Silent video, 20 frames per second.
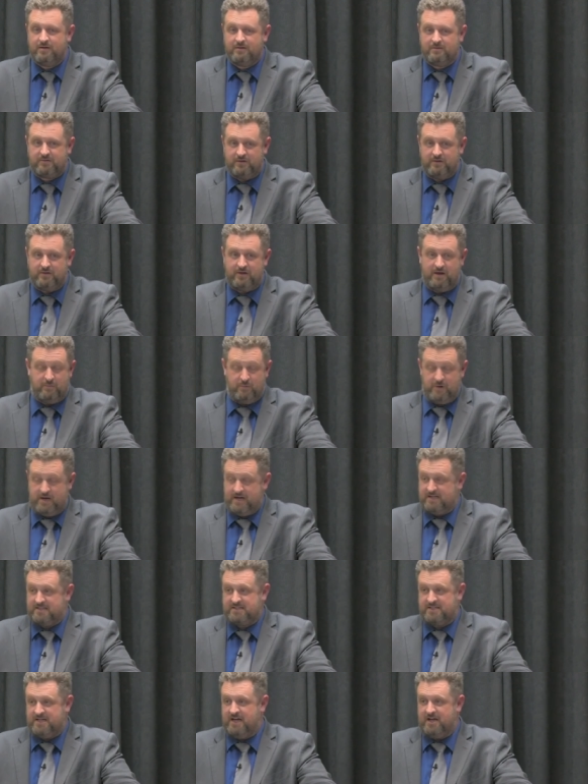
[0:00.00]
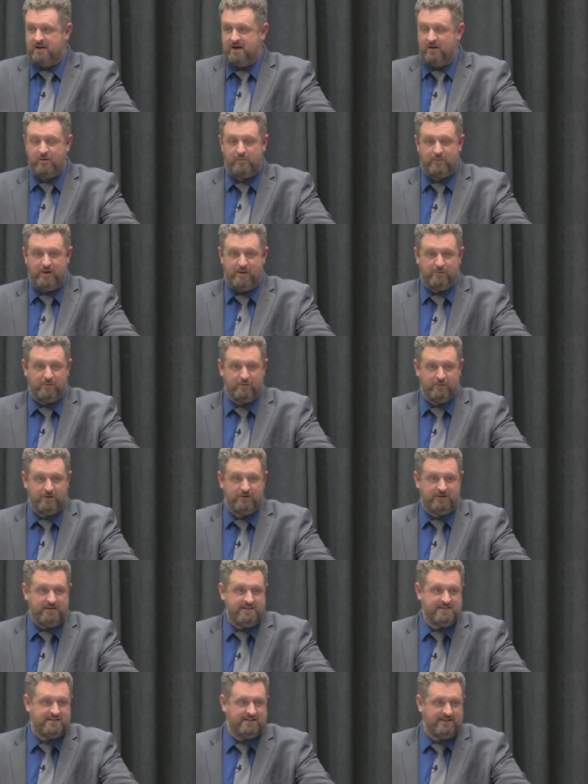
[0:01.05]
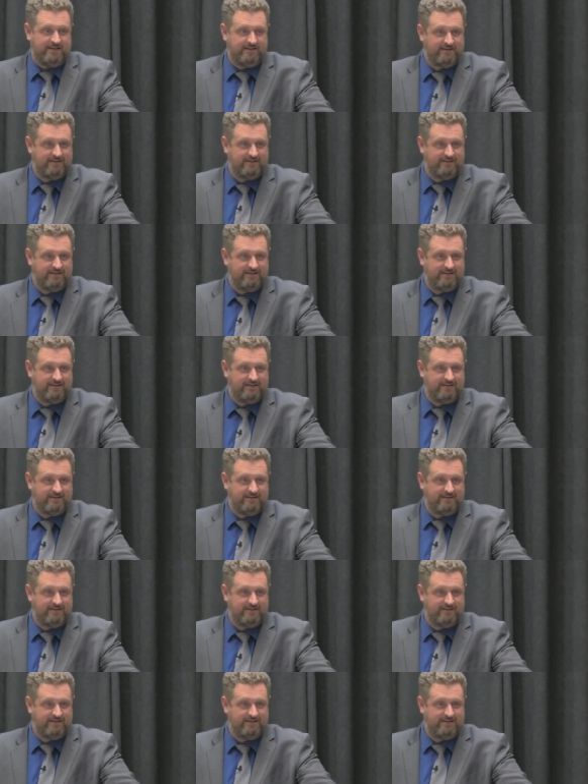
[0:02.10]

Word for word: To and we can see it in other people real easy.